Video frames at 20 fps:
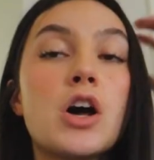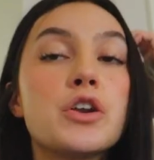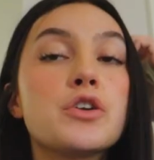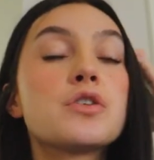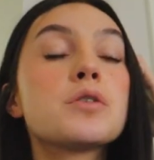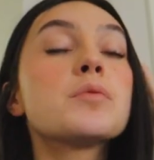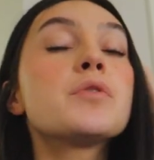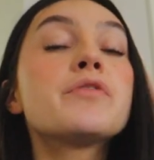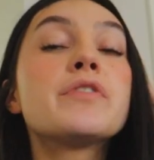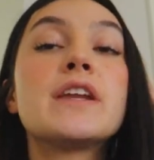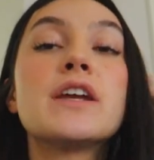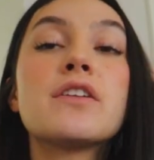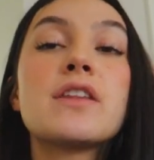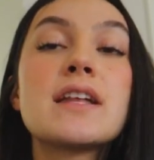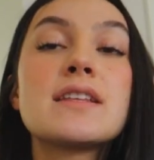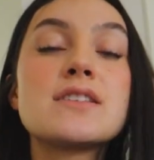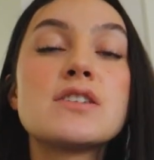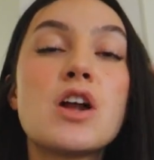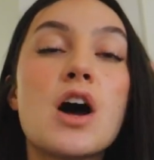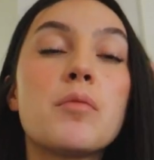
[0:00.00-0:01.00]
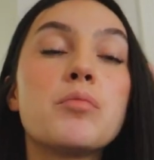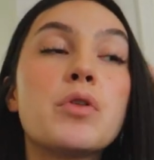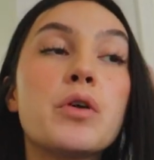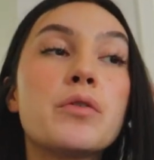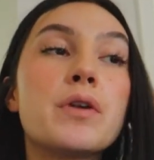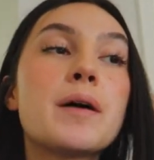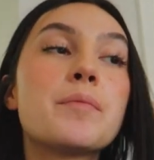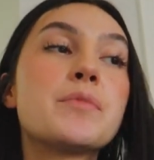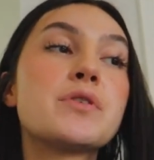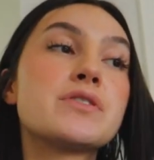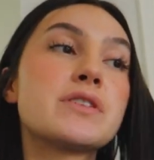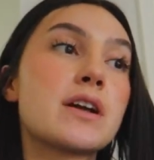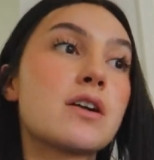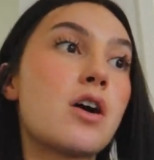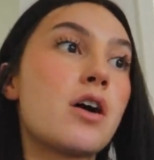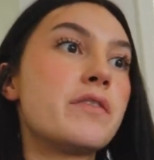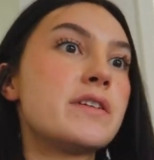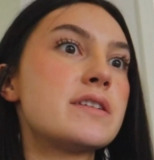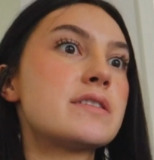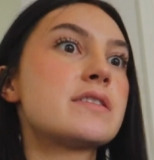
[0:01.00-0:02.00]
on a normal video that's not blown up, there's like
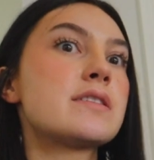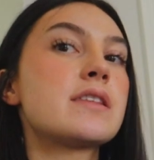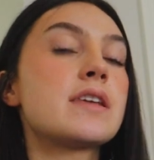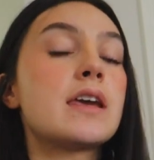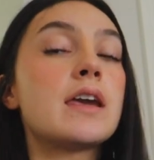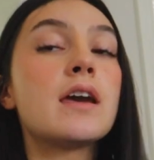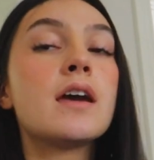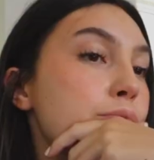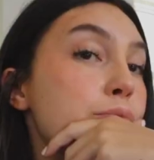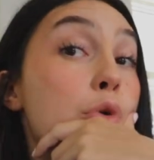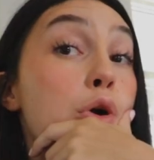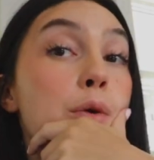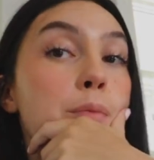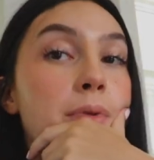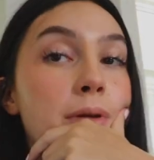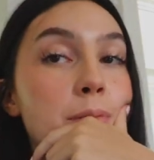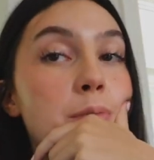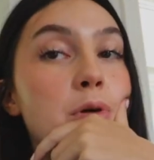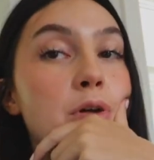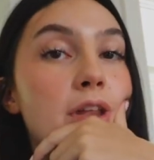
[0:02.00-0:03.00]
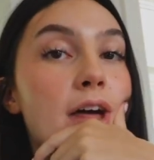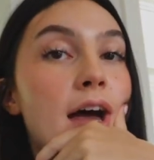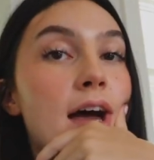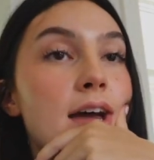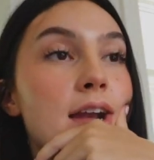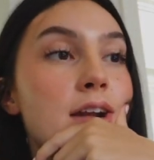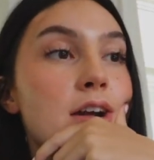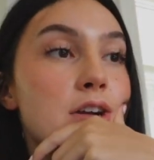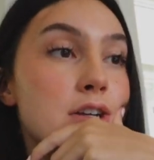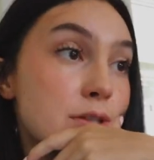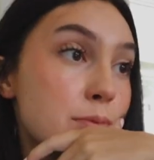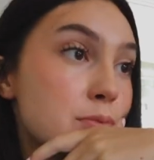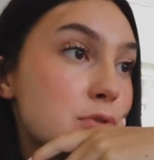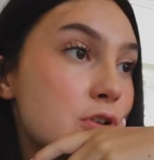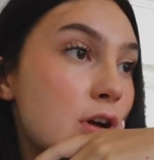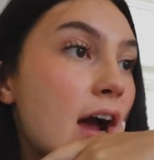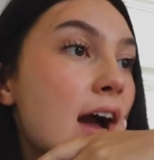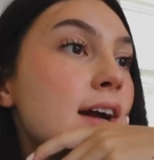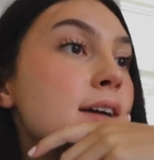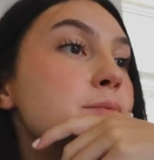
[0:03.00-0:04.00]
obviously more people that are
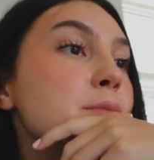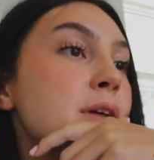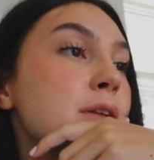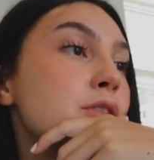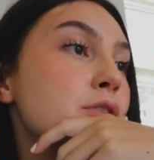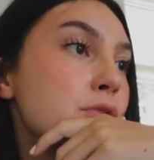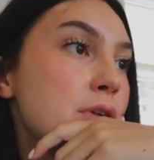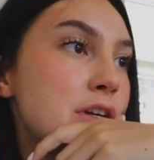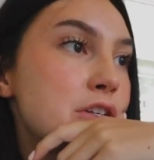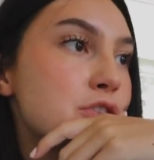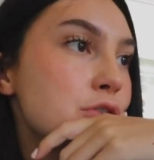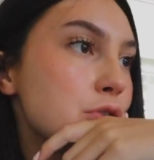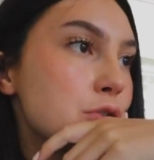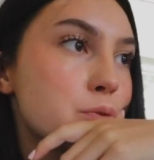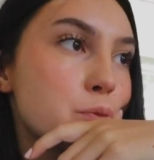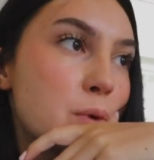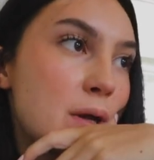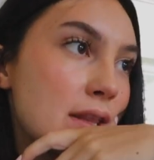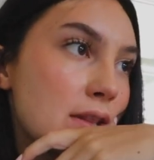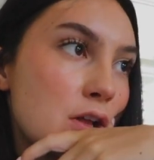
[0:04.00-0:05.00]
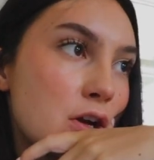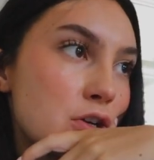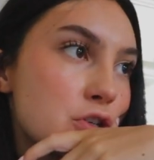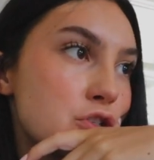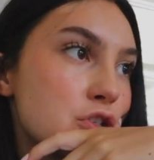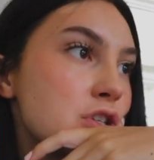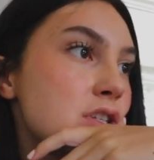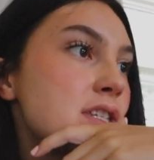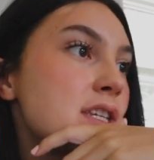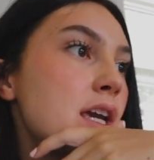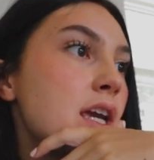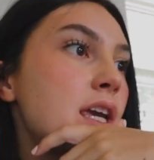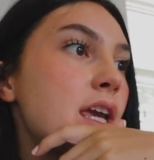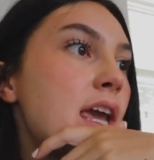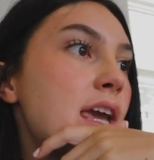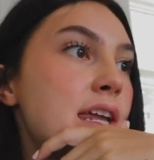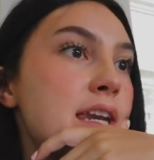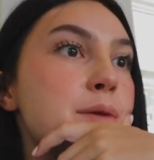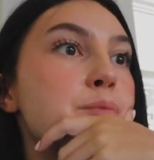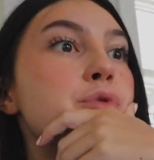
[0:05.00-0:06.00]
subscribed. Like the ratio is way larger. It's like
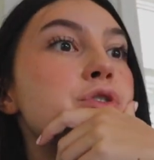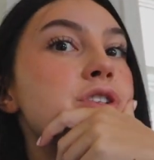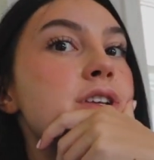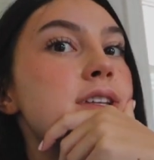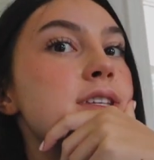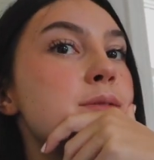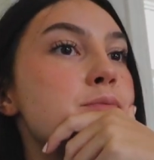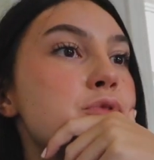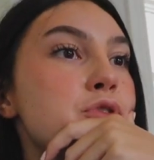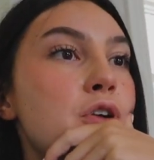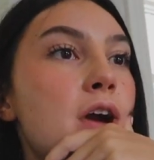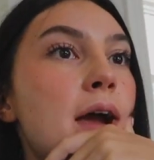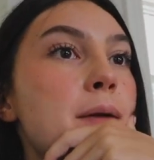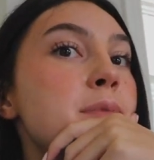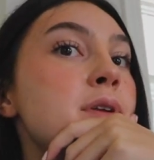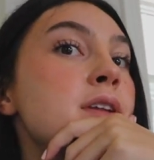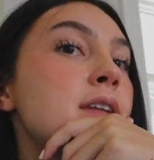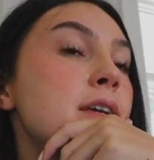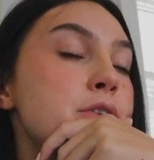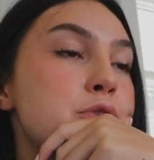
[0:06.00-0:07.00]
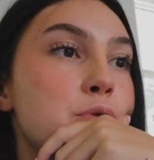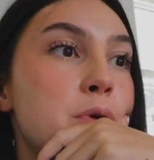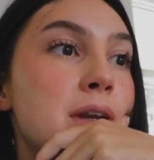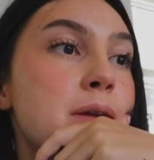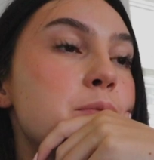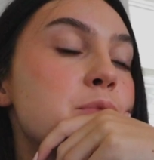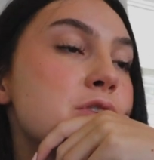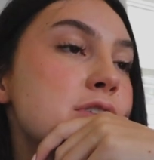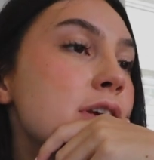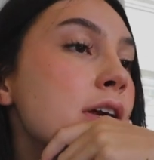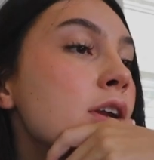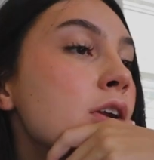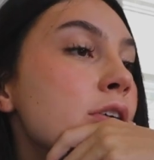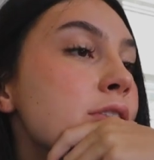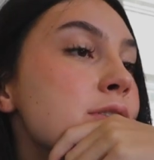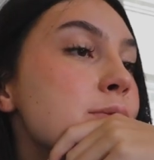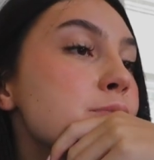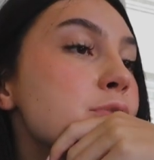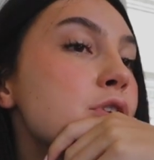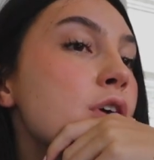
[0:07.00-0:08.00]
80% subscribed and like 20%
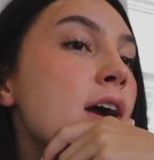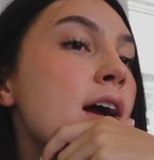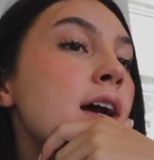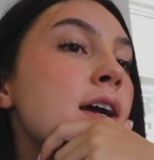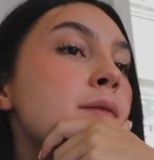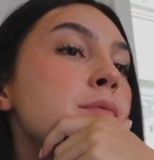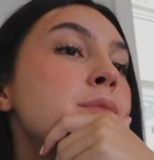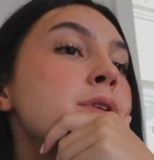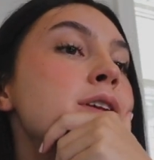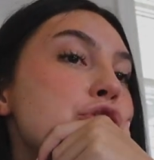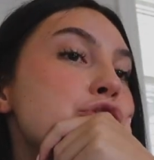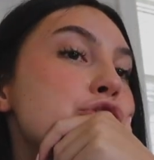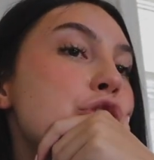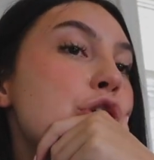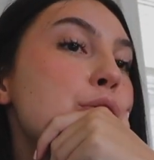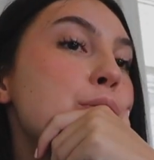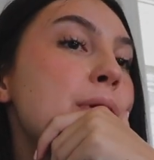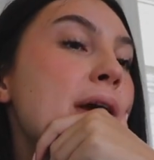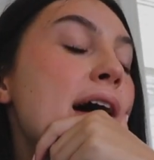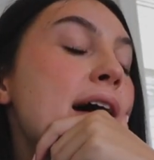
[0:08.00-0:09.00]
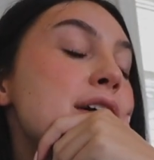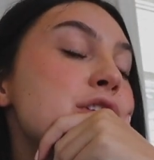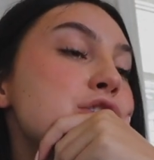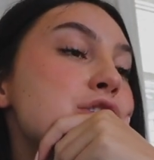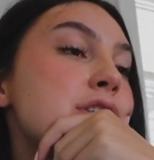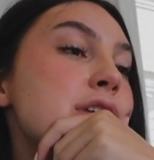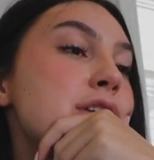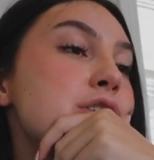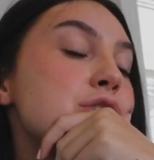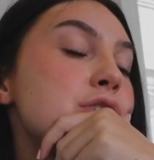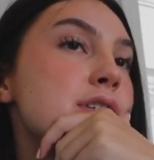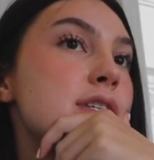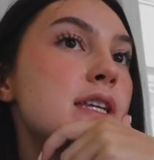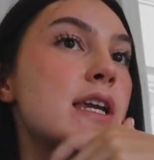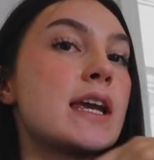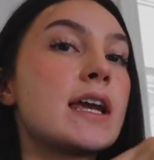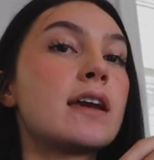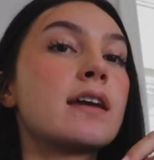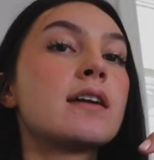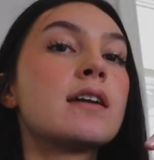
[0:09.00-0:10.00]
not subscribed. So yeah, it's just
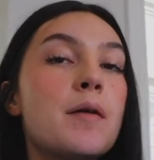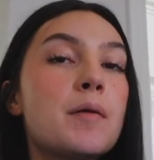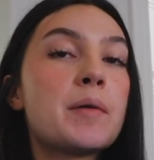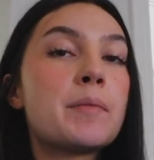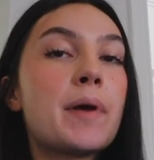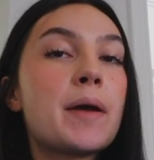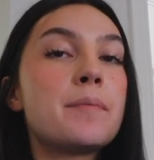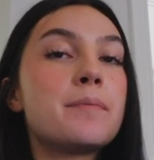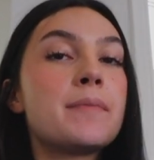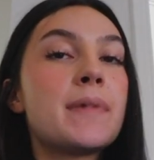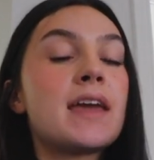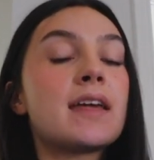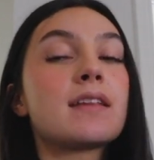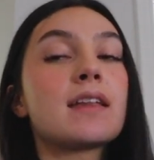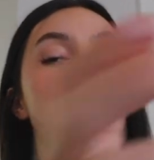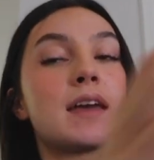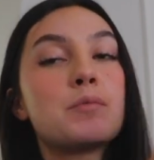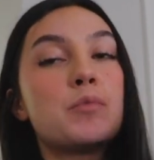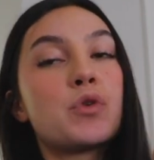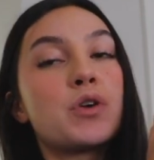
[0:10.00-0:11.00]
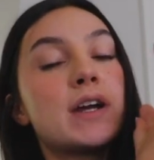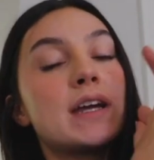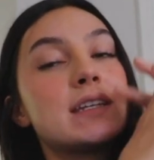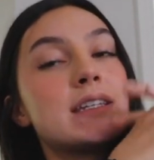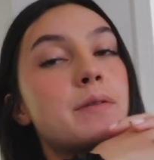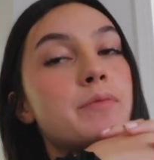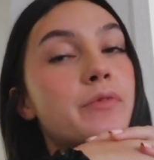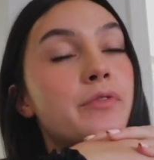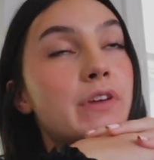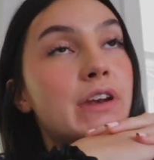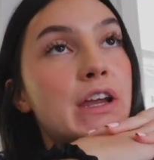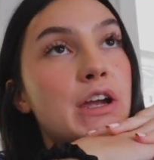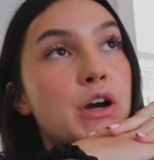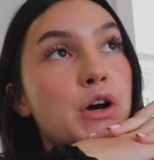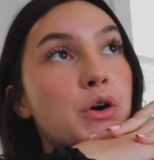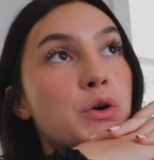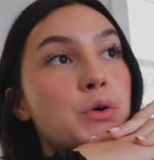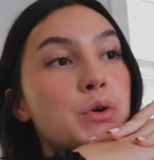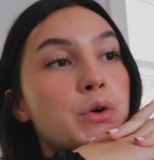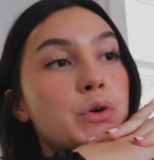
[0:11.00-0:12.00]
interesting. Um, I might make like a more in-depth
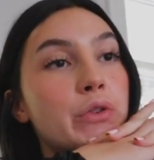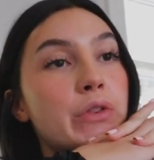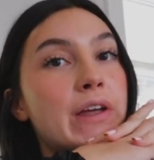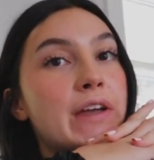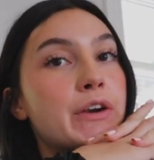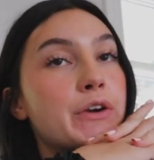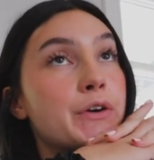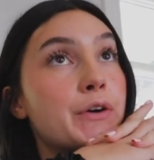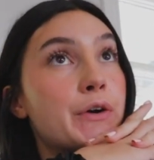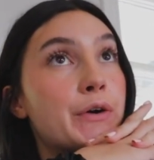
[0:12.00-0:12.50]
video later